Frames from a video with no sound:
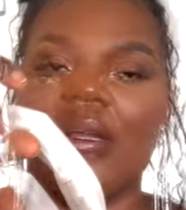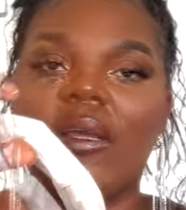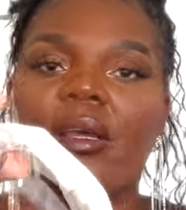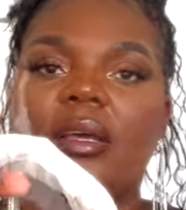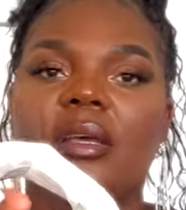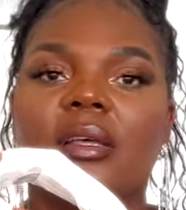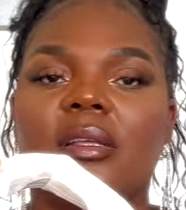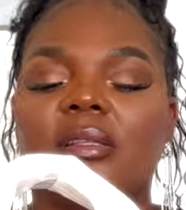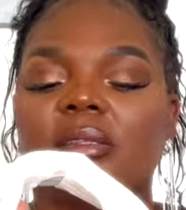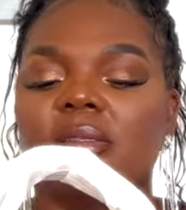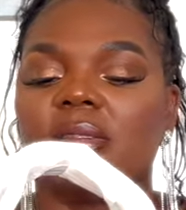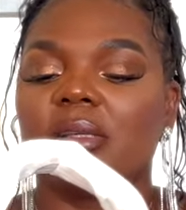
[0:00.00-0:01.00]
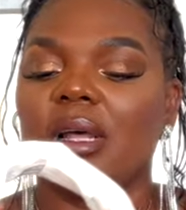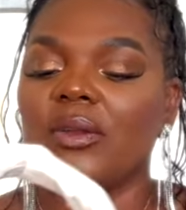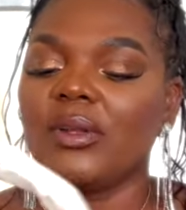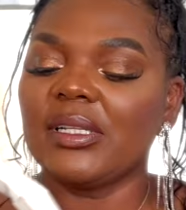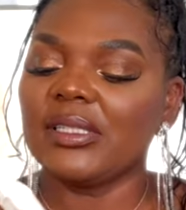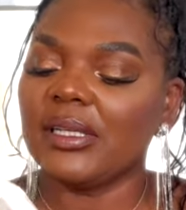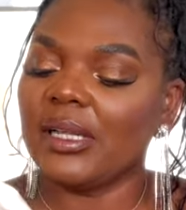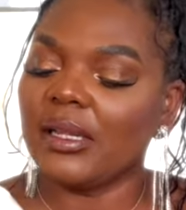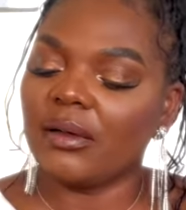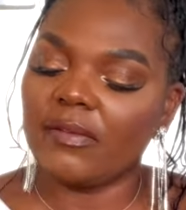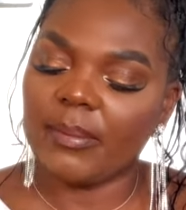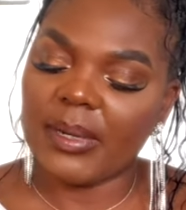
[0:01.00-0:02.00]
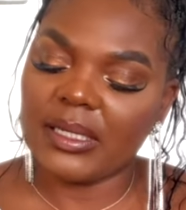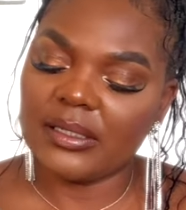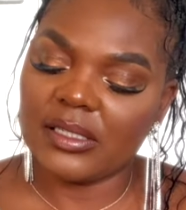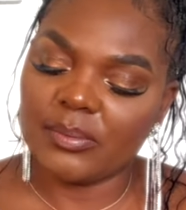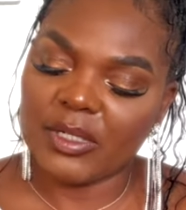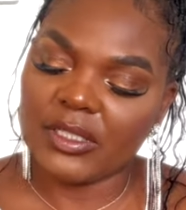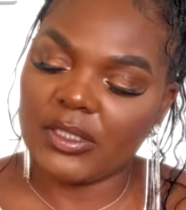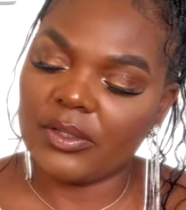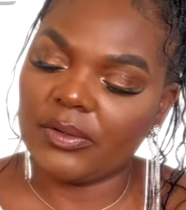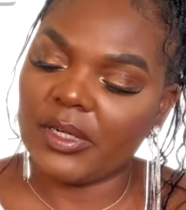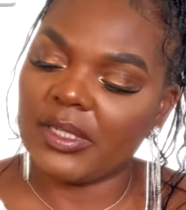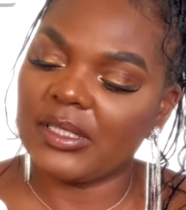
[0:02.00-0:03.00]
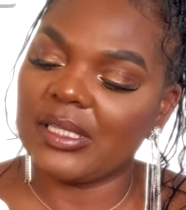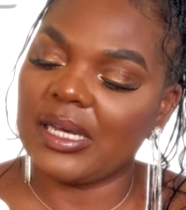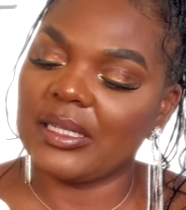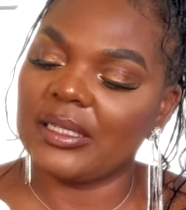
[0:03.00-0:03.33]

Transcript: And another thing I love about this material is that